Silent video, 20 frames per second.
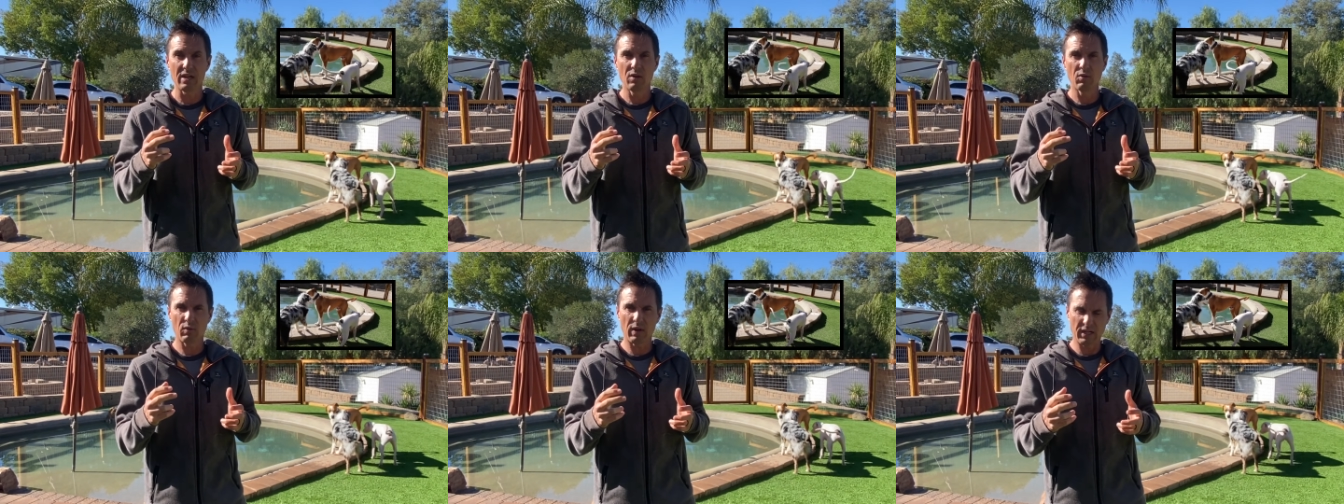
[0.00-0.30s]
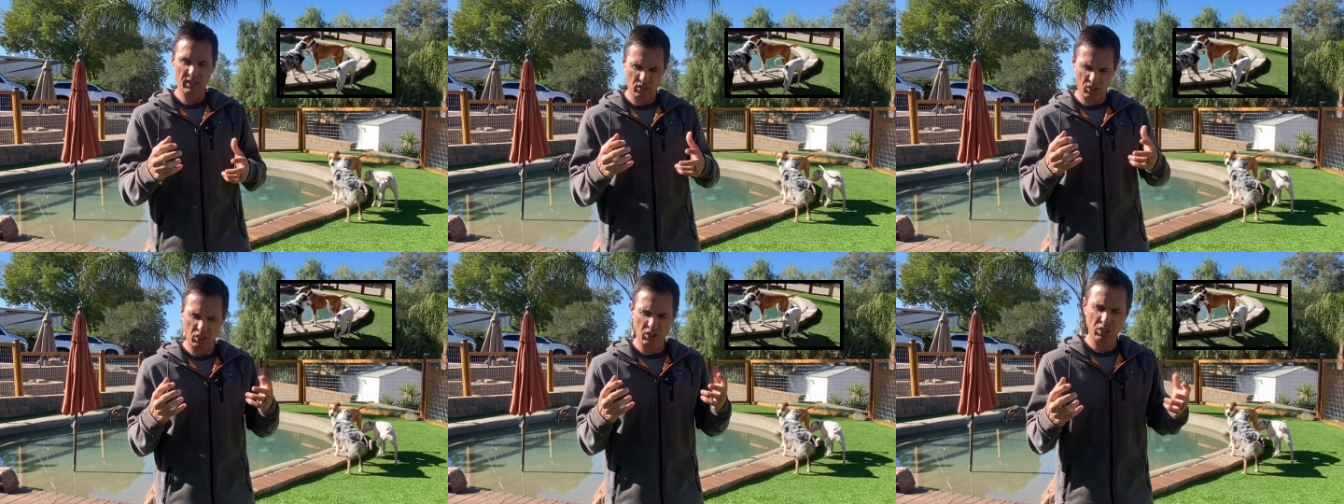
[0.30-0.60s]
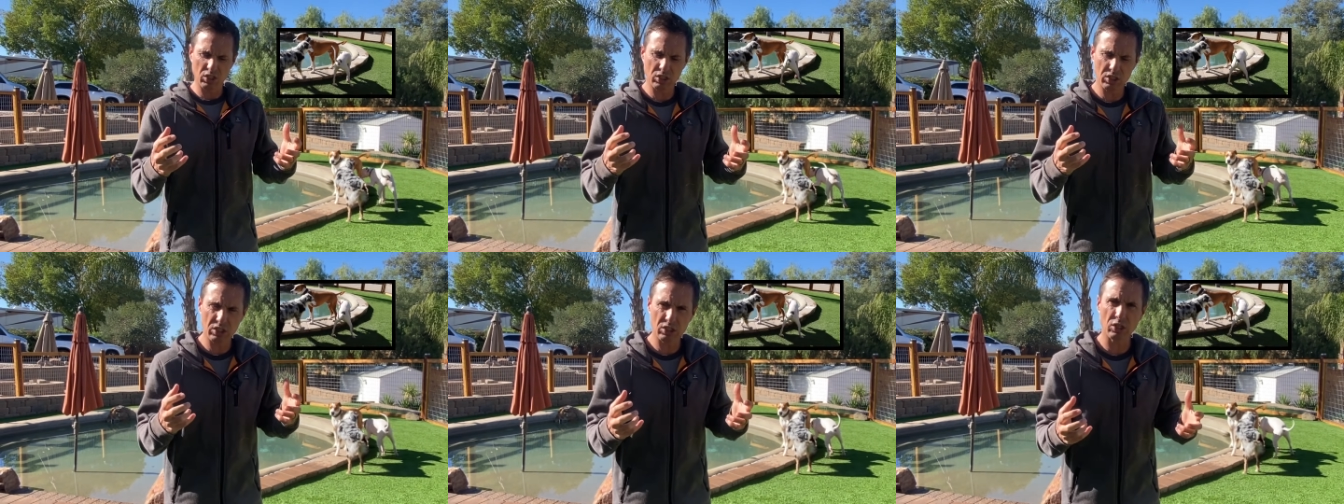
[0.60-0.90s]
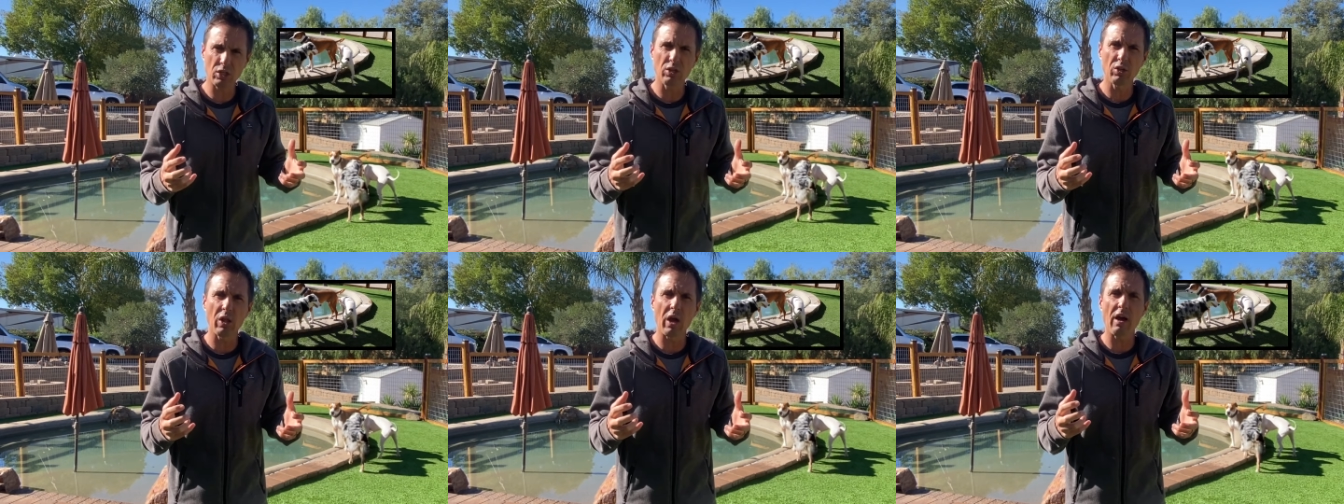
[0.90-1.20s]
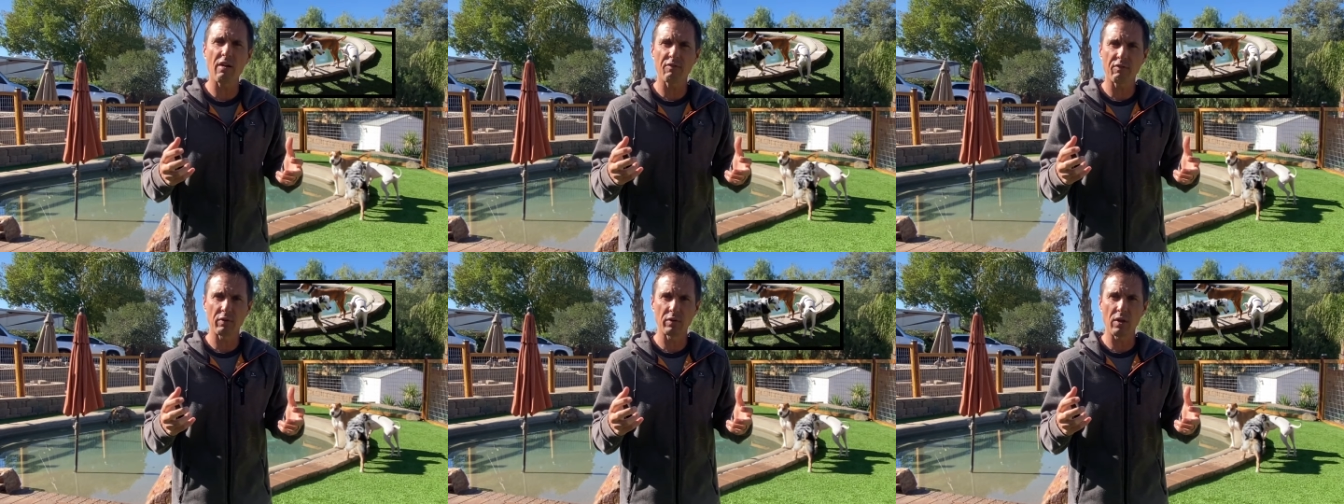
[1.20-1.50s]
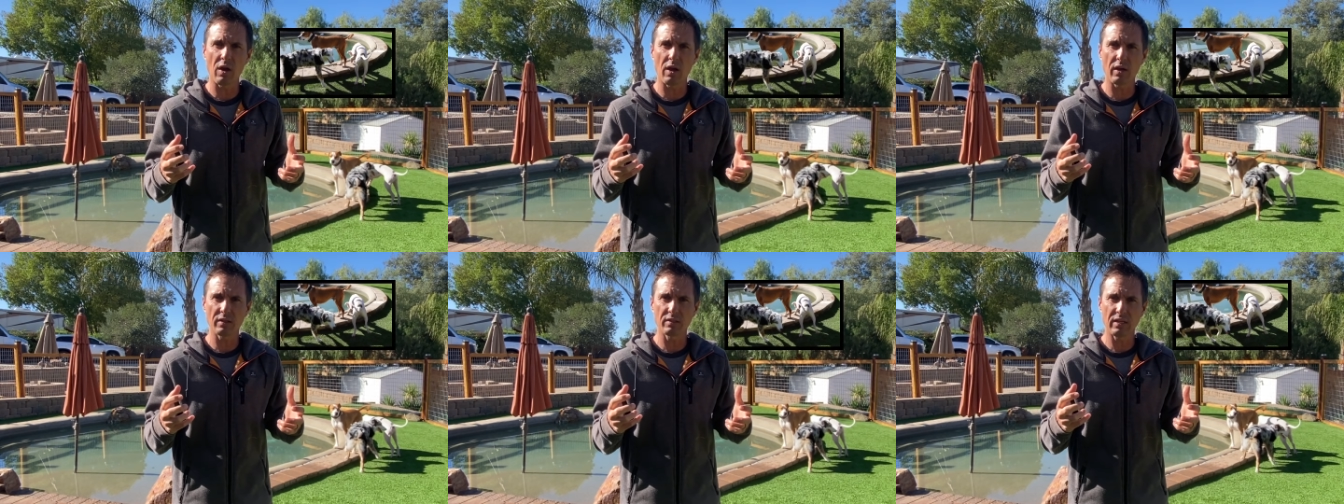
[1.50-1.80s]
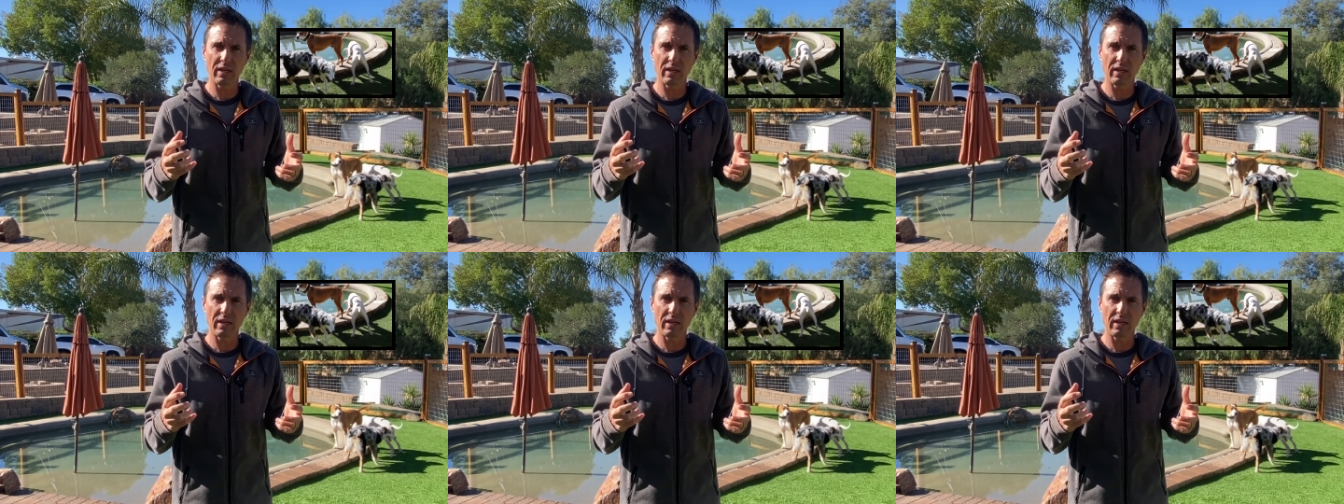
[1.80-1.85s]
right? Is just a lot for dogs.